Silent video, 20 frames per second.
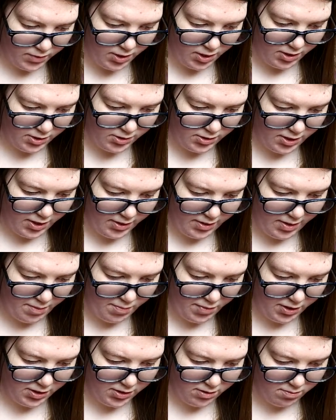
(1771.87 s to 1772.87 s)
And see how that
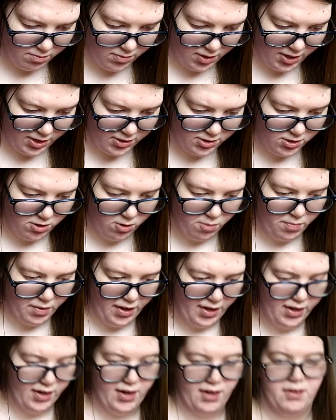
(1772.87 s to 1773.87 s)
makes them less
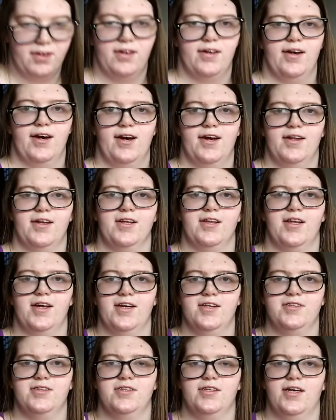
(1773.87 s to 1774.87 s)
opaque and like
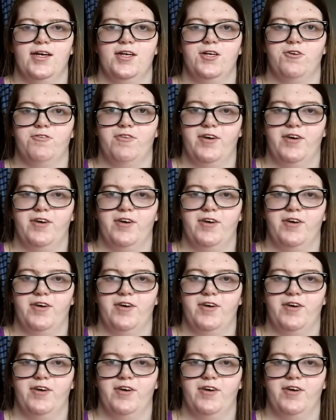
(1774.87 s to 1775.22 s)
less in your